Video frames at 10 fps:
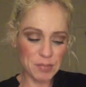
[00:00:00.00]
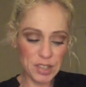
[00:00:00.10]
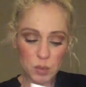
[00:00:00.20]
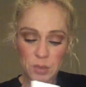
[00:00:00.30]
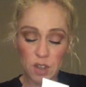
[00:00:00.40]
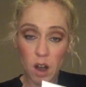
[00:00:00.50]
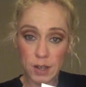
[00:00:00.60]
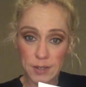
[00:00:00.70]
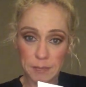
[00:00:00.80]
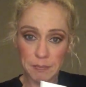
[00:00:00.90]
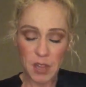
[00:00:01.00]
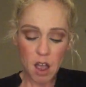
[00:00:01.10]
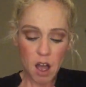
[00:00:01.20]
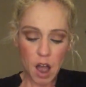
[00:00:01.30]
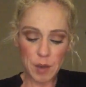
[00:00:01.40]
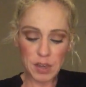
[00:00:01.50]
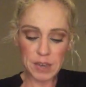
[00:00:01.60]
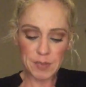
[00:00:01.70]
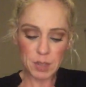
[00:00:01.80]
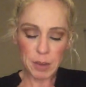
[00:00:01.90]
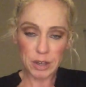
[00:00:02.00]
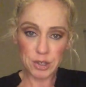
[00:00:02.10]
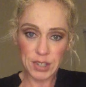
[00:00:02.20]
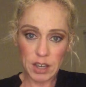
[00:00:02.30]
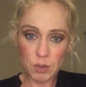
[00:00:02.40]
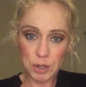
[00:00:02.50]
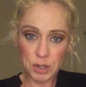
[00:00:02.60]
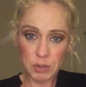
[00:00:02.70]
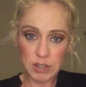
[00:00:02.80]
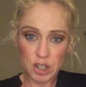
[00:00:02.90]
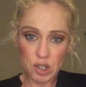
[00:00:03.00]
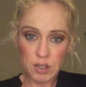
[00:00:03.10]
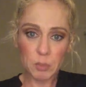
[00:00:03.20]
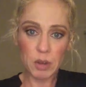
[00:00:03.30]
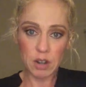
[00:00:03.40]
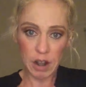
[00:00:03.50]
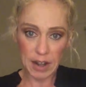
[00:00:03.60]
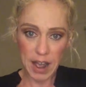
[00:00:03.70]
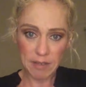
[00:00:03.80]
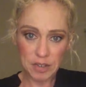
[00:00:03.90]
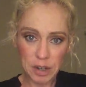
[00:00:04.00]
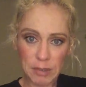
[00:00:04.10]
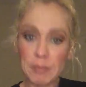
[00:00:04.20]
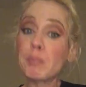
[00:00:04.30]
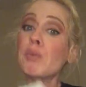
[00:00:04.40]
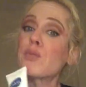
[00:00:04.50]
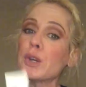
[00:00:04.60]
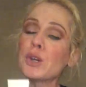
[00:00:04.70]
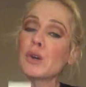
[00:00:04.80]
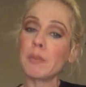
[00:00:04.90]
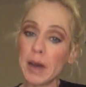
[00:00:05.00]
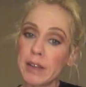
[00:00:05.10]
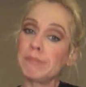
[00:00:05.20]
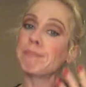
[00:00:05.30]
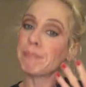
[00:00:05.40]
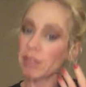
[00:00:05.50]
This one's awesome. I would keep this by your sink when you're doing dishes. Put it on after, but before you go to bed,